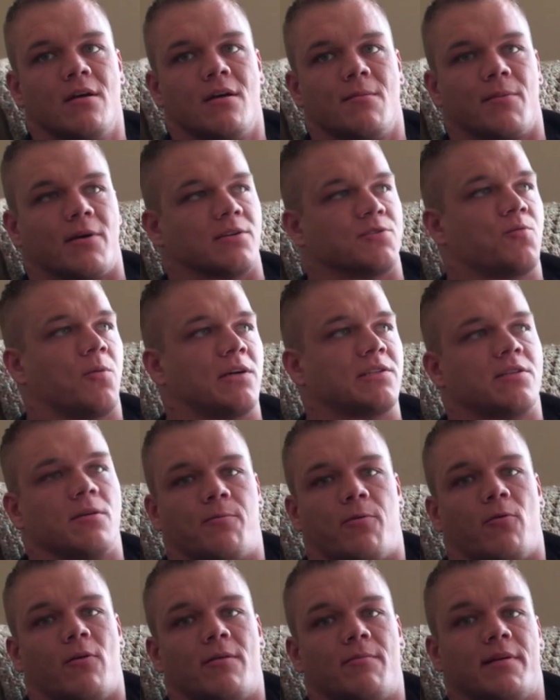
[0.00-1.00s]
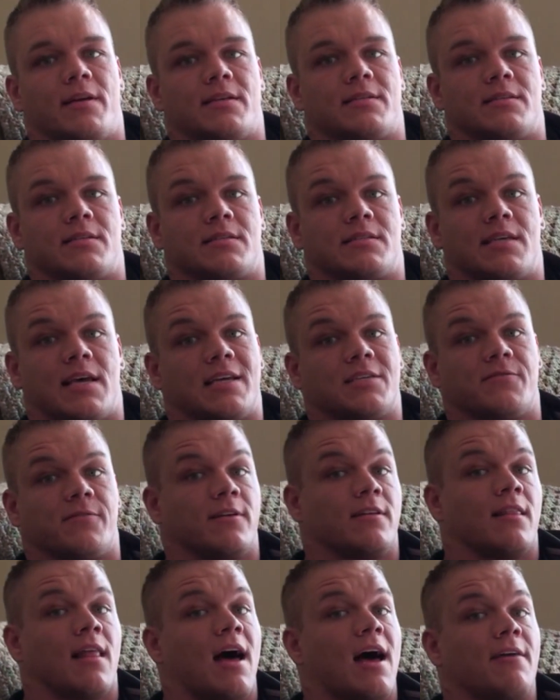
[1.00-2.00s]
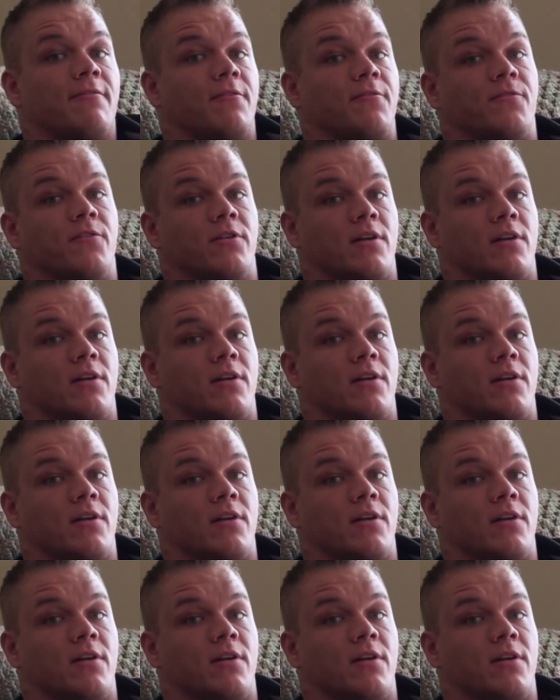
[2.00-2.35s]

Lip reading: Because what's the point of being successful in life if